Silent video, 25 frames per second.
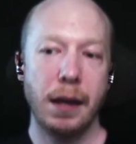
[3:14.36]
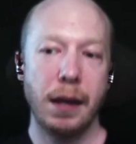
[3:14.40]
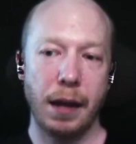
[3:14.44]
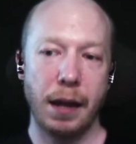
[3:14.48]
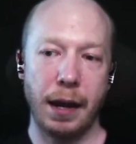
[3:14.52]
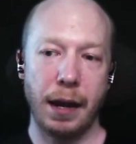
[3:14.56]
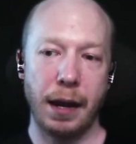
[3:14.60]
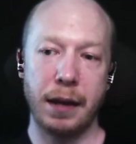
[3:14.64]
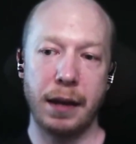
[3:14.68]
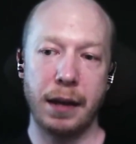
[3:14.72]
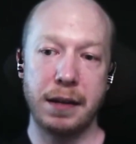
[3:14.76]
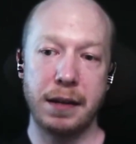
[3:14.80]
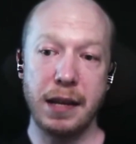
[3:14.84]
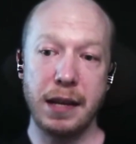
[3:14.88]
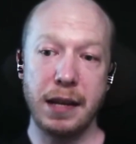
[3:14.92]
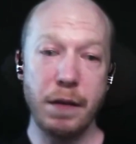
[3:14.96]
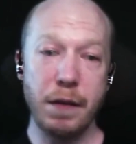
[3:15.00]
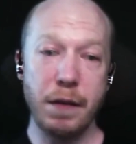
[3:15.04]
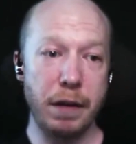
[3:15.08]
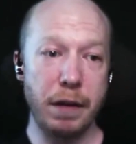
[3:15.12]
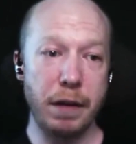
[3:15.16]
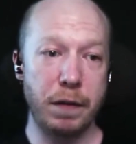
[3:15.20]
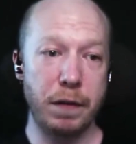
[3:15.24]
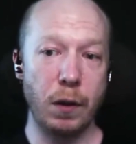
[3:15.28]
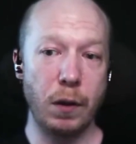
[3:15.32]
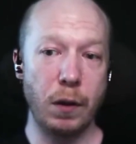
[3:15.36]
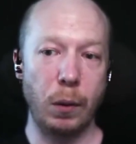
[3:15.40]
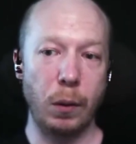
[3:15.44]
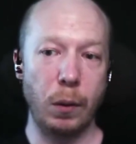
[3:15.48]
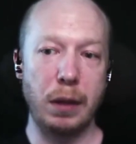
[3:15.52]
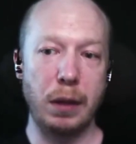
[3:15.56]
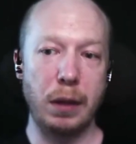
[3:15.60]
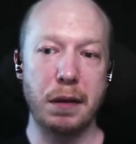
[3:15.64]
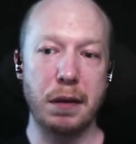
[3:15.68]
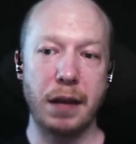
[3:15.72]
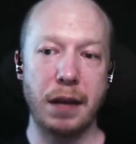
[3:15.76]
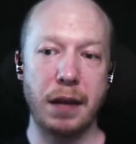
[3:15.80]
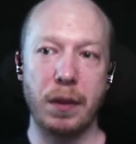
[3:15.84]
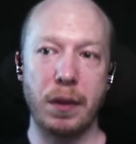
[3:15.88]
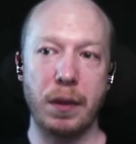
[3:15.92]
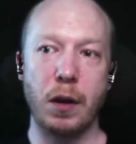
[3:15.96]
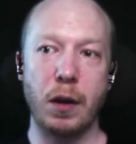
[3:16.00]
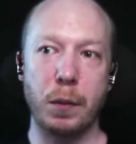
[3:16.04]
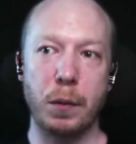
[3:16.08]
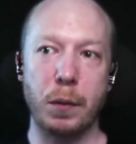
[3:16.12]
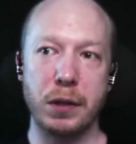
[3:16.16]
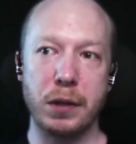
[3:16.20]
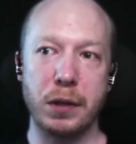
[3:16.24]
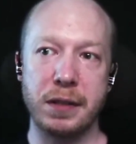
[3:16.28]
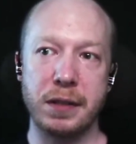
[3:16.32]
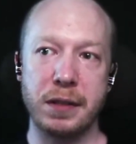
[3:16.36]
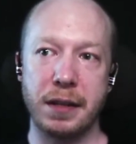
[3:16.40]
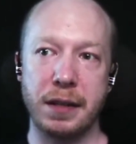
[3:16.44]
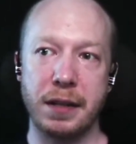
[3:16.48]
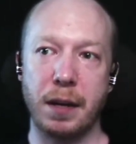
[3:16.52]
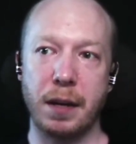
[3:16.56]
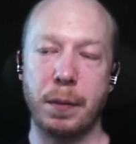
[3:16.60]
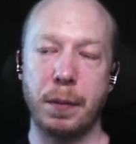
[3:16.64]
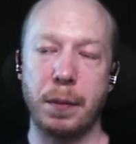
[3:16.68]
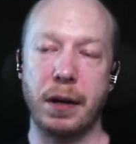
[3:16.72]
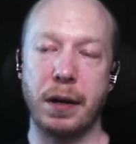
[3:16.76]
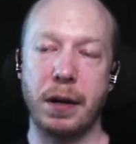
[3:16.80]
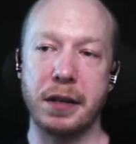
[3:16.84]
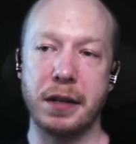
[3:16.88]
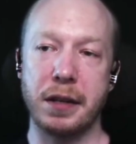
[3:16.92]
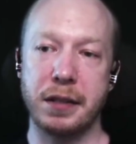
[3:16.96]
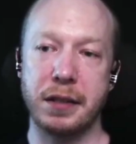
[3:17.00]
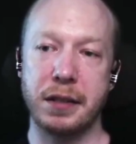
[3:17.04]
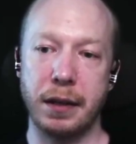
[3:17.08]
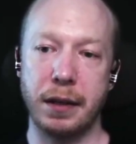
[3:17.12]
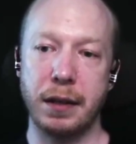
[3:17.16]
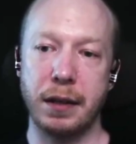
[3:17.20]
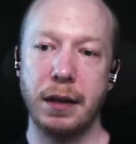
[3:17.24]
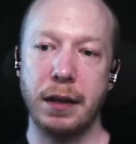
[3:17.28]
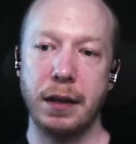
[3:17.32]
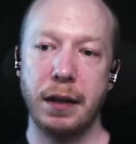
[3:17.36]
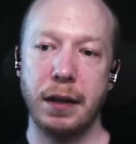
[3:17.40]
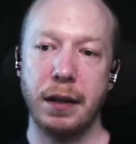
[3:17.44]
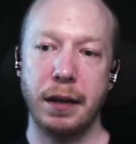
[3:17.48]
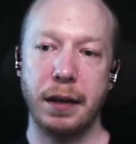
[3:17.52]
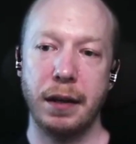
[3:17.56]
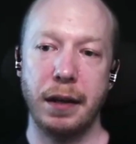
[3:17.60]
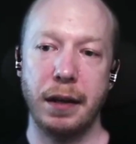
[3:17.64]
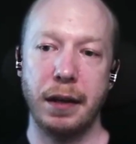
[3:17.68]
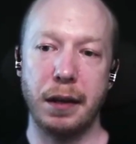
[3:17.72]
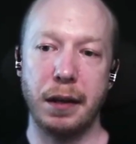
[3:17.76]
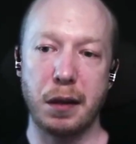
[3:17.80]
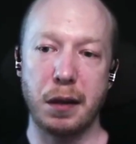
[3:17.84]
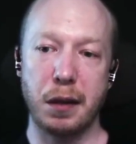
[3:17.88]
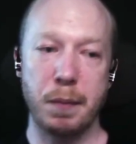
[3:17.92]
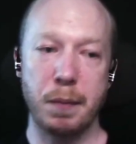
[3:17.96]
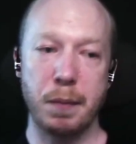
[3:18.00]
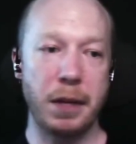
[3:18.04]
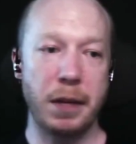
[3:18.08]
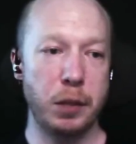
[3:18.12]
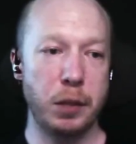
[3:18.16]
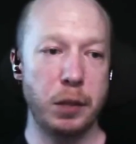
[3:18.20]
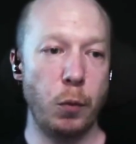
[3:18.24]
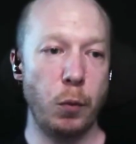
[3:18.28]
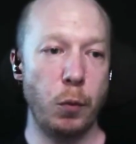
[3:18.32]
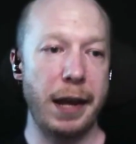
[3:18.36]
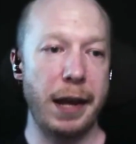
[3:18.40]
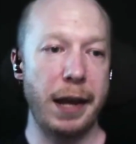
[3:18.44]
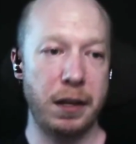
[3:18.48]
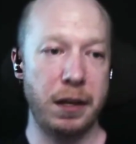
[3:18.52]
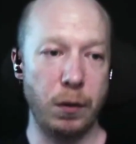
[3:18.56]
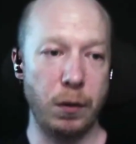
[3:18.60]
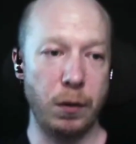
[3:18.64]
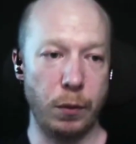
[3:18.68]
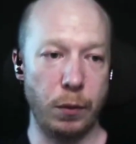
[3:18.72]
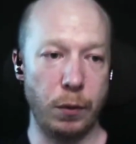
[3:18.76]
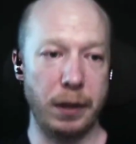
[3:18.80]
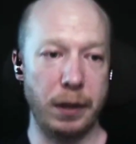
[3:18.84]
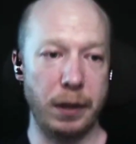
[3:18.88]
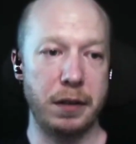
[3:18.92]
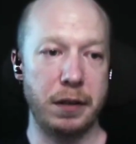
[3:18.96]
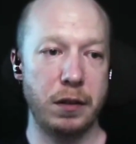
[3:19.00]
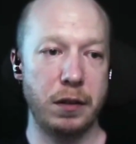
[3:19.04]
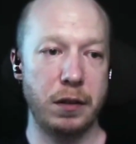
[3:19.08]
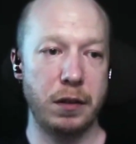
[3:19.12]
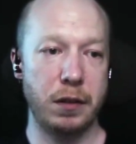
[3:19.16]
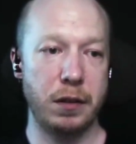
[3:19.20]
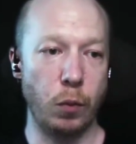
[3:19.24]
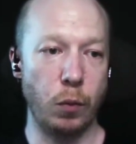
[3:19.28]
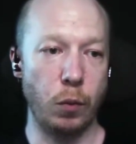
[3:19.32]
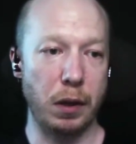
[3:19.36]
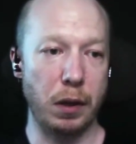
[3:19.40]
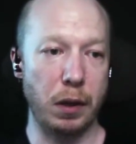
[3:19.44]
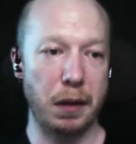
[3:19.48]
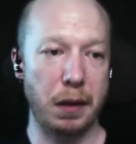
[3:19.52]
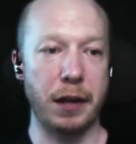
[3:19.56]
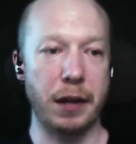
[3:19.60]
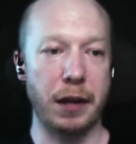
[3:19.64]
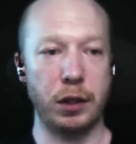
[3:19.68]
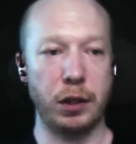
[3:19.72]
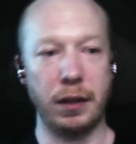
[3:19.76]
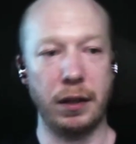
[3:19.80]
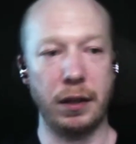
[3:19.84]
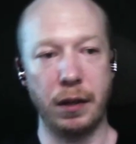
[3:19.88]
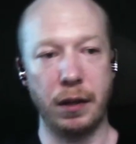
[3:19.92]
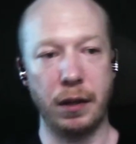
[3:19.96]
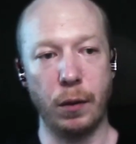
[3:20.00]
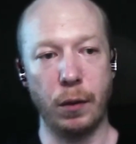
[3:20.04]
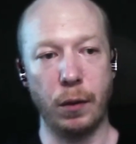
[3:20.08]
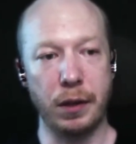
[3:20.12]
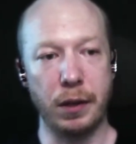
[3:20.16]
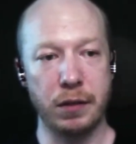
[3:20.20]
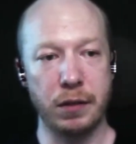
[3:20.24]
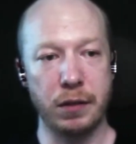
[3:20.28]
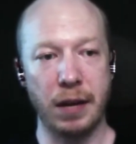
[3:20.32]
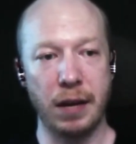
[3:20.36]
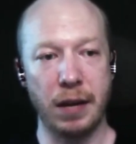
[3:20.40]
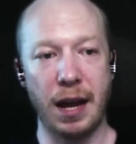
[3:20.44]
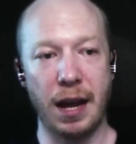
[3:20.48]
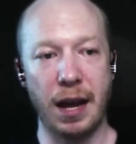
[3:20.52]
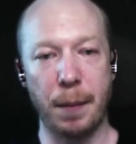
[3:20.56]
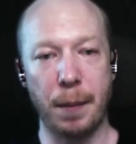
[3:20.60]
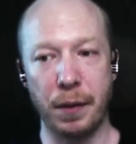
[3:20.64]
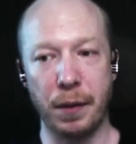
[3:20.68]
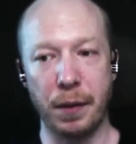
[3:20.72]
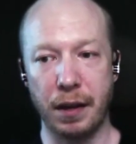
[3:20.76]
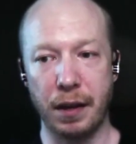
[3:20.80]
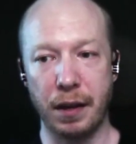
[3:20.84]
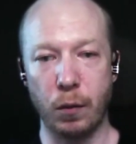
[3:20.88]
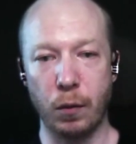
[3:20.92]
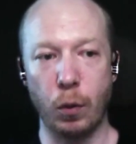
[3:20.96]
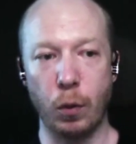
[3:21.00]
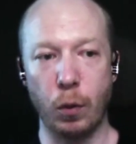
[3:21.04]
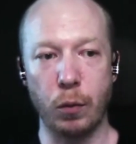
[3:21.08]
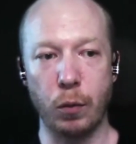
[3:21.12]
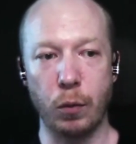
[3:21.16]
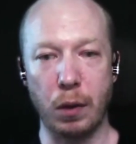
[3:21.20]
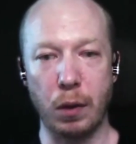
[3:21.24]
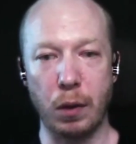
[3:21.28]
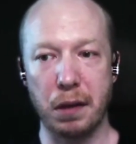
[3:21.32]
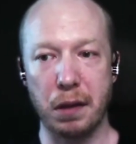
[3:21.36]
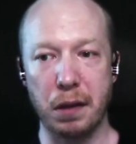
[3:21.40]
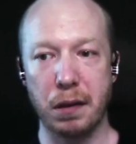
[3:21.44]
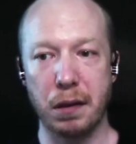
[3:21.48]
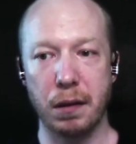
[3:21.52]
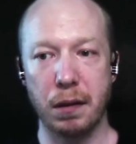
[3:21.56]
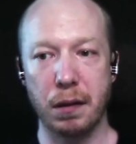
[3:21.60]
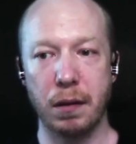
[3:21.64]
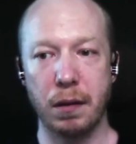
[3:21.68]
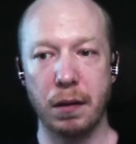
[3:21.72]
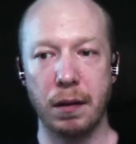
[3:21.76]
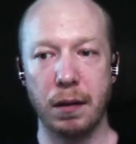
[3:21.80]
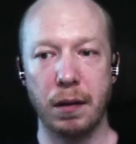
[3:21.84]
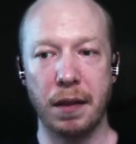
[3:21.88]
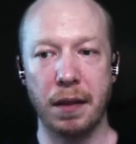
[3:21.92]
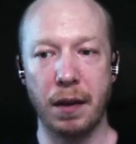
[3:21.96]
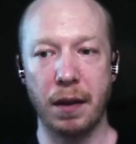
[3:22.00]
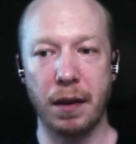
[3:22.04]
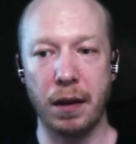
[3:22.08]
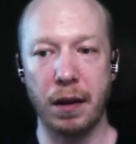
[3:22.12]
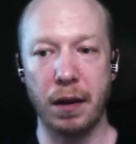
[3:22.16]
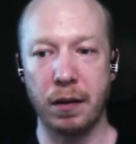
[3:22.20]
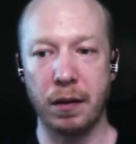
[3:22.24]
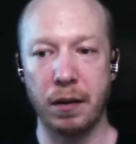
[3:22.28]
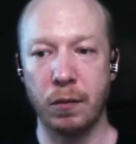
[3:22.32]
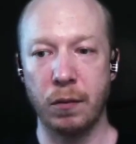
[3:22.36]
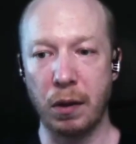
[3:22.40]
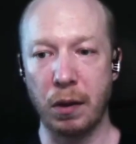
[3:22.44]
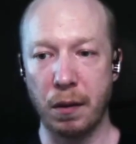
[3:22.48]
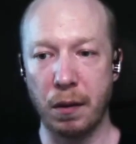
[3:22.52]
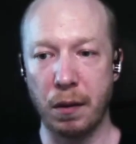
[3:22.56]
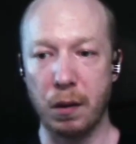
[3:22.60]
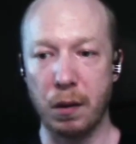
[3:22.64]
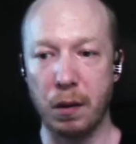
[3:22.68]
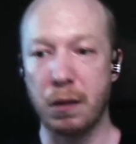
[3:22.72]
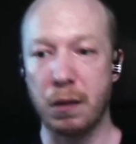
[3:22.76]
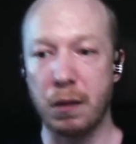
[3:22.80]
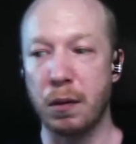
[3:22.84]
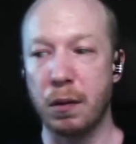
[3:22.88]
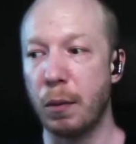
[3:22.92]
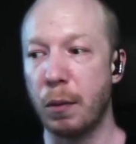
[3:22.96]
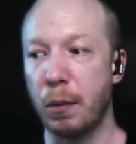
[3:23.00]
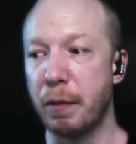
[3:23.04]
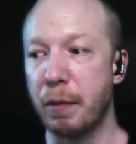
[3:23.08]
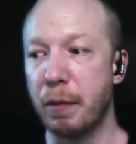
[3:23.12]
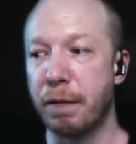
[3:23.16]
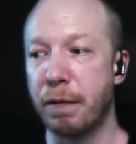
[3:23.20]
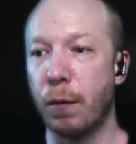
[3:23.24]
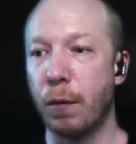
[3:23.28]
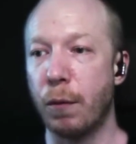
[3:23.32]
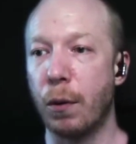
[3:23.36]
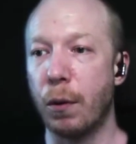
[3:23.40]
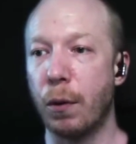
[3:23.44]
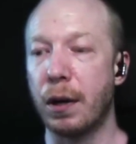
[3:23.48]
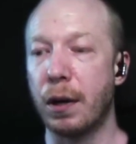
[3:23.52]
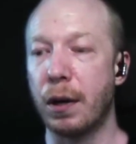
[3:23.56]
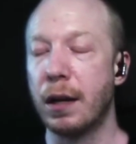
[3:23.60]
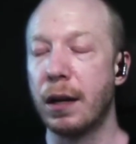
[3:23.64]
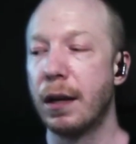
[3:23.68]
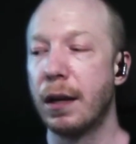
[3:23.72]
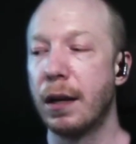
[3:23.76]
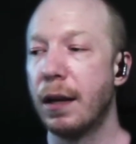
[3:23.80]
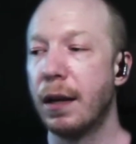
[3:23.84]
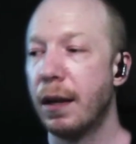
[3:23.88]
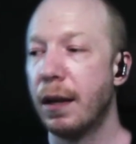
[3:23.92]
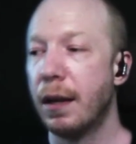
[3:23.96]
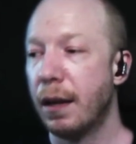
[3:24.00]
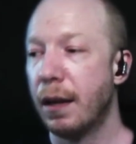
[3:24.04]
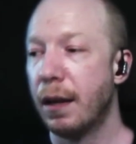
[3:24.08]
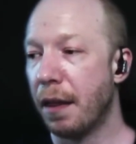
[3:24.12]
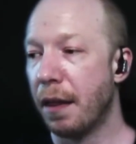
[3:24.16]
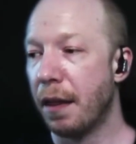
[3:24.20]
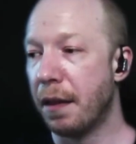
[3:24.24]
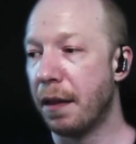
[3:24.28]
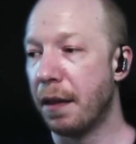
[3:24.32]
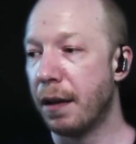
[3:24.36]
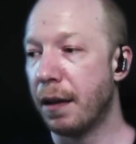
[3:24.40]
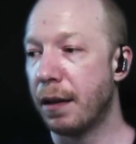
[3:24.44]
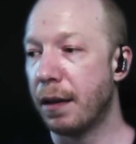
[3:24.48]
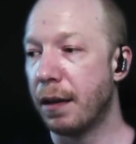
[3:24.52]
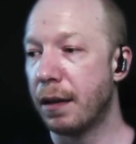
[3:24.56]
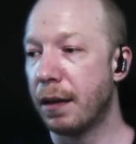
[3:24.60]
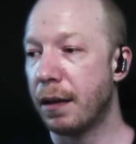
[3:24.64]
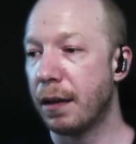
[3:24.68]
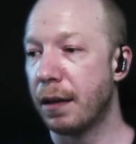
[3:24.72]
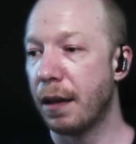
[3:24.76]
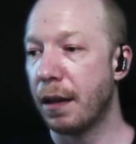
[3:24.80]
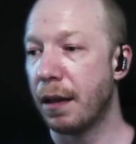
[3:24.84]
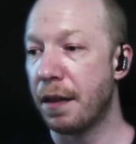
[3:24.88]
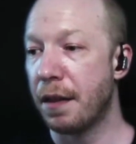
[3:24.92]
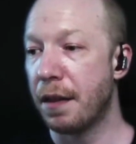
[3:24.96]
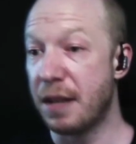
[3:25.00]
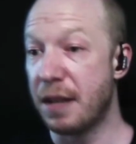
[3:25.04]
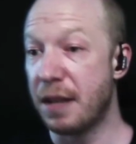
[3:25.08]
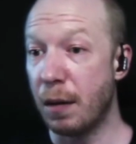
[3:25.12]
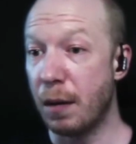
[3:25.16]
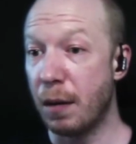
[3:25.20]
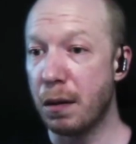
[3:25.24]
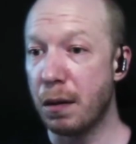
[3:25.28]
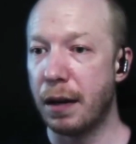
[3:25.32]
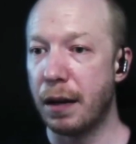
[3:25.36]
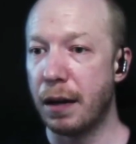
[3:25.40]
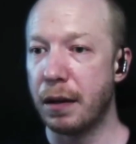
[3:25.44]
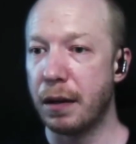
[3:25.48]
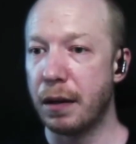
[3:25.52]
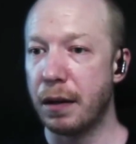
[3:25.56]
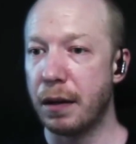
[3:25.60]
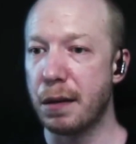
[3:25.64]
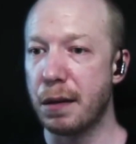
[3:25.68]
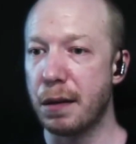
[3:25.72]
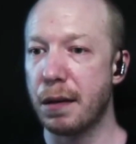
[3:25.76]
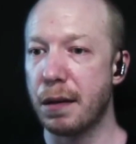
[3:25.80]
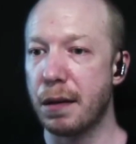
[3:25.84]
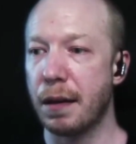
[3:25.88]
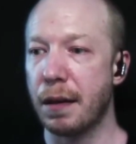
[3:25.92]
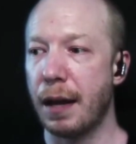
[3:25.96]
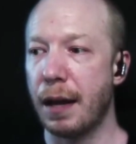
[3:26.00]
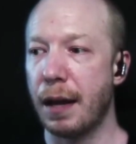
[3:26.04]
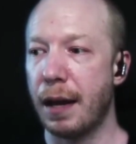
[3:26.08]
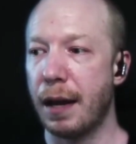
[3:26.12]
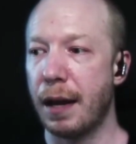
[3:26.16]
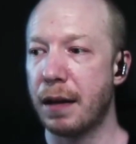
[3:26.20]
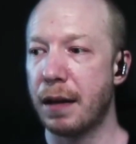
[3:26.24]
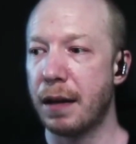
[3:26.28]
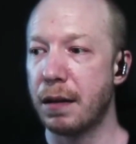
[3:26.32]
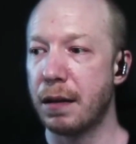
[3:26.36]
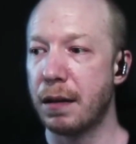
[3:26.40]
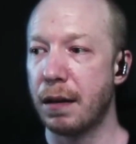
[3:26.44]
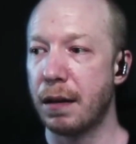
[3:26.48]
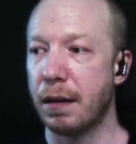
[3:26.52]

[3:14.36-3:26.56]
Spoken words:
And even if you only stay with the options that are passed in, it's much more accurate to what's actually going to happen than what those hooks were before. The downside is that